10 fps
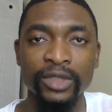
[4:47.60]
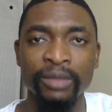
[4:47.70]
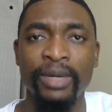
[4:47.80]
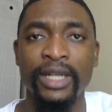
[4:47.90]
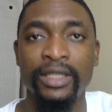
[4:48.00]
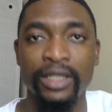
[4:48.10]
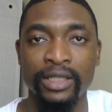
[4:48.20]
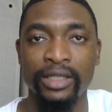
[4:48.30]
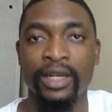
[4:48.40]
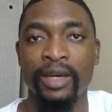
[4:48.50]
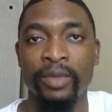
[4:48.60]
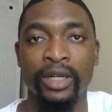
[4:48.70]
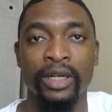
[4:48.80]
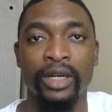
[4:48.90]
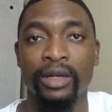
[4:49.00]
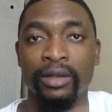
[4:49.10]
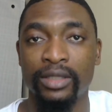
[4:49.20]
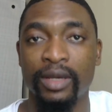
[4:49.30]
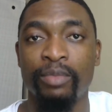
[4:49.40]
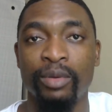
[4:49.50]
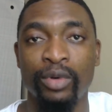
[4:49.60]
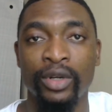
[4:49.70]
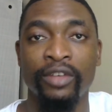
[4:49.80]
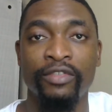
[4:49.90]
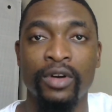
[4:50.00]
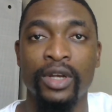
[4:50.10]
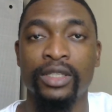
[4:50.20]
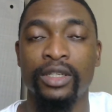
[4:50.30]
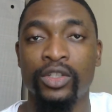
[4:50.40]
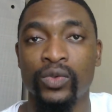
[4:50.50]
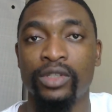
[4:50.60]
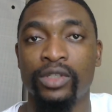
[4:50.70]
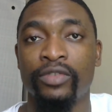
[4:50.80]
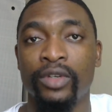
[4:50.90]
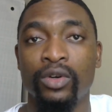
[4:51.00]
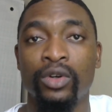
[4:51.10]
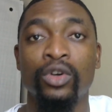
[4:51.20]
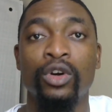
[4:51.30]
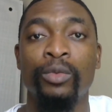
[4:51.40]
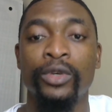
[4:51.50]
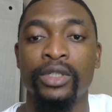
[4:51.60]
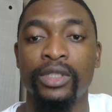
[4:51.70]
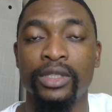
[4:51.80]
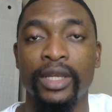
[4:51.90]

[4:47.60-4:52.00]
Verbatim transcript: But yes, in America, some people, they focus exclusively on commodities.